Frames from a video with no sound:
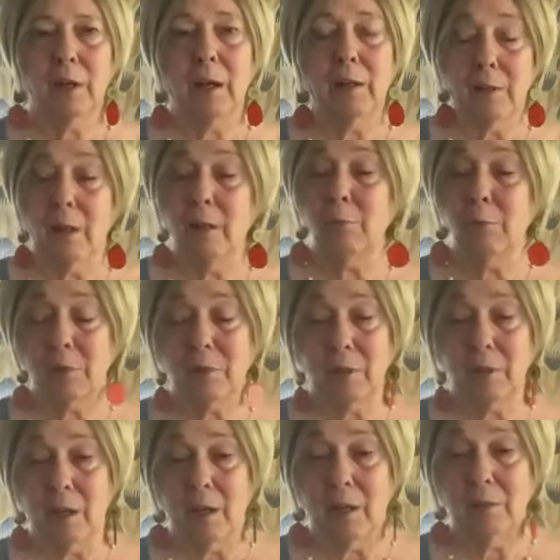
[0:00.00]

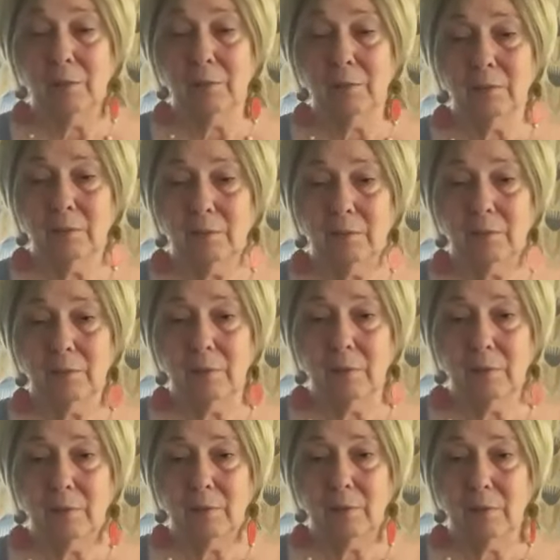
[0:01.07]
Yeah.
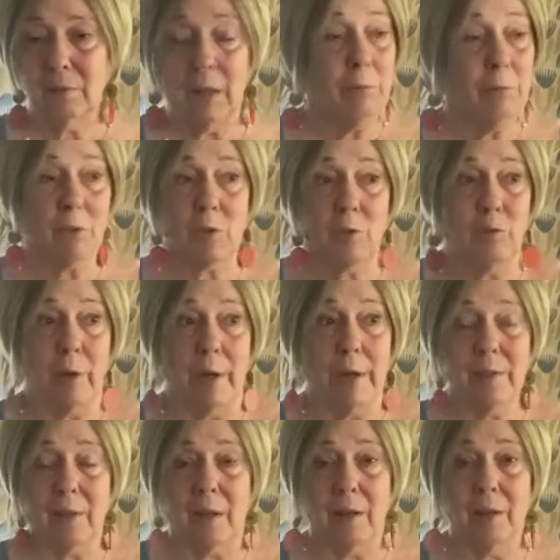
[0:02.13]
It was
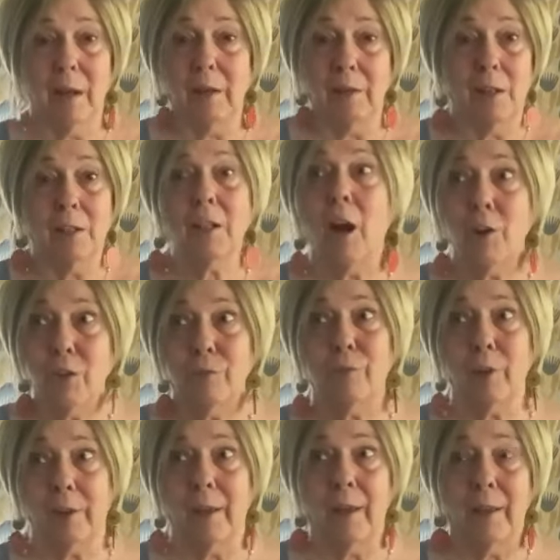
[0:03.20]
crazy. It's hard to
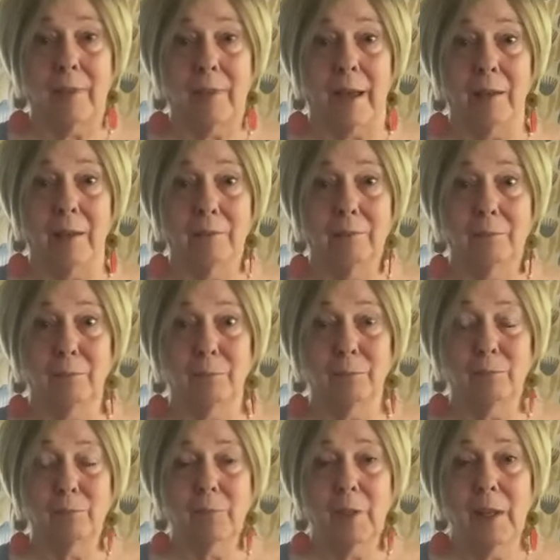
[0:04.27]
forget that.
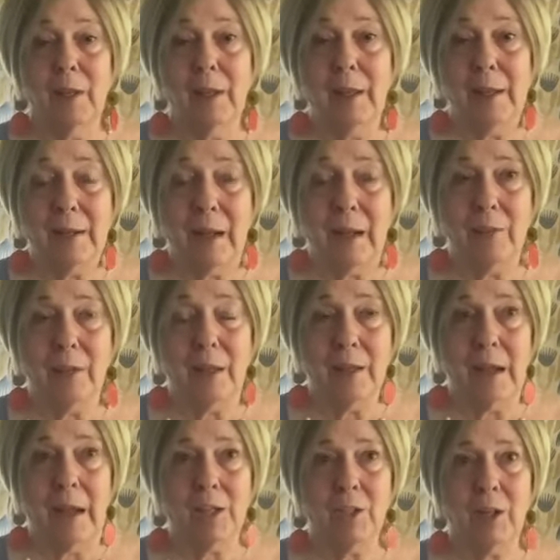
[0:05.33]

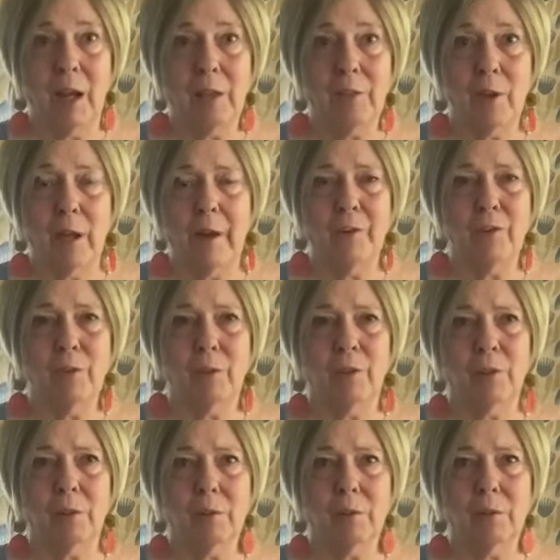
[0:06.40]
And actually, I thought
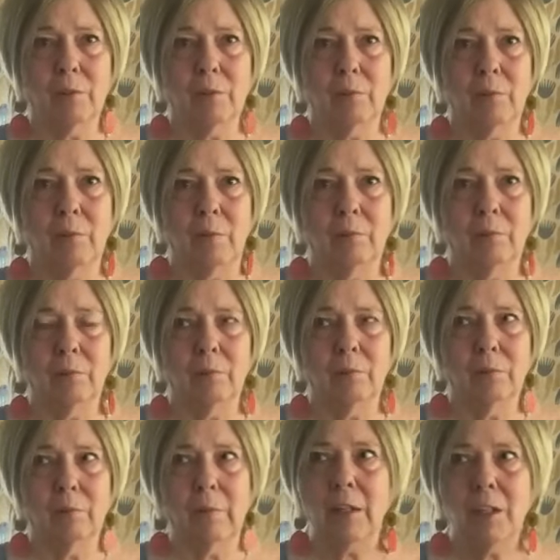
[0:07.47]
afterwards, well,
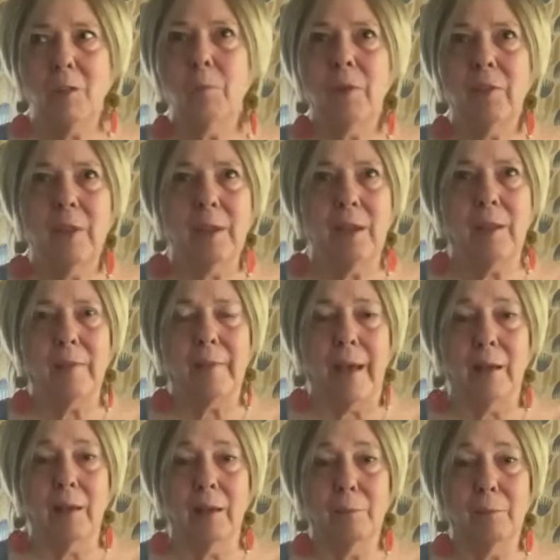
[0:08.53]
how can you be thinking
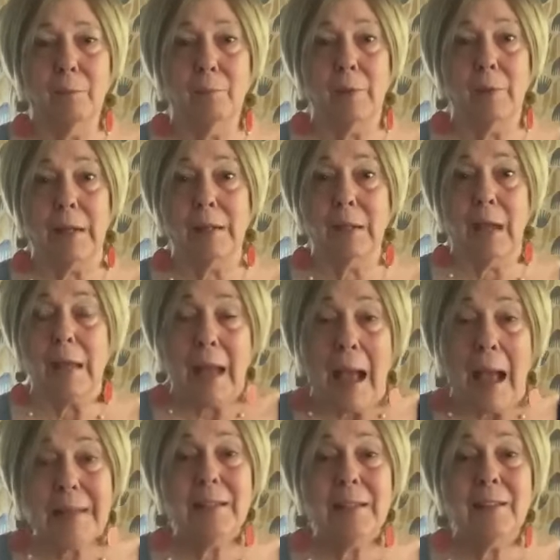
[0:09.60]
that? But
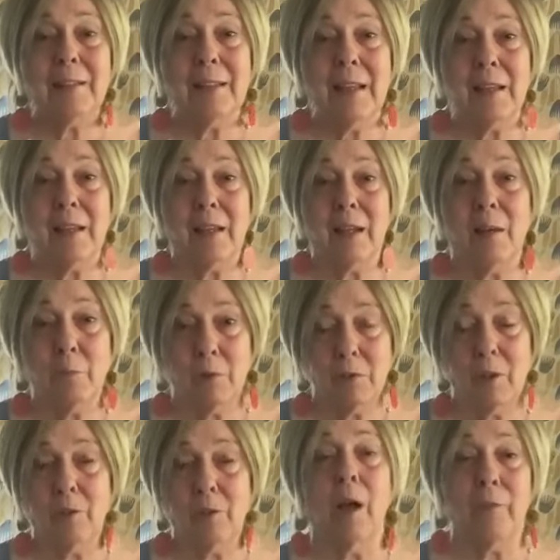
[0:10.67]
I didn't think it. It
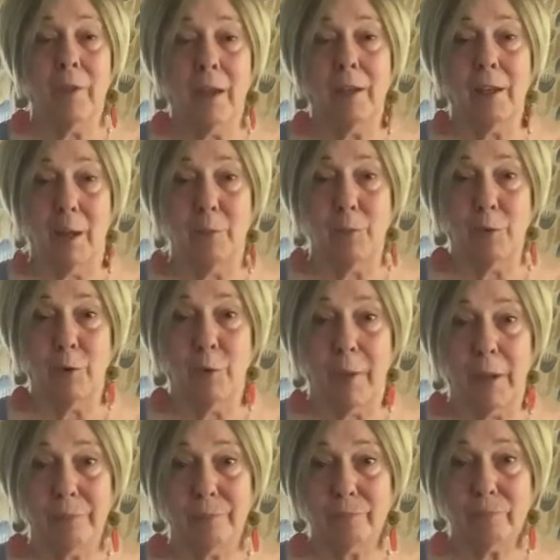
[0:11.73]
was a thought that came through
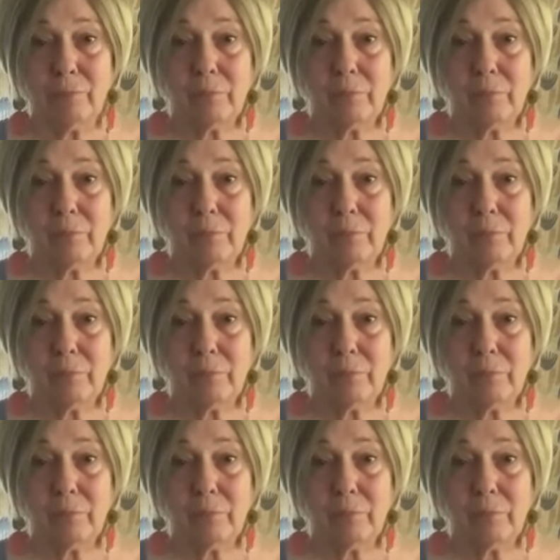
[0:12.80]
me.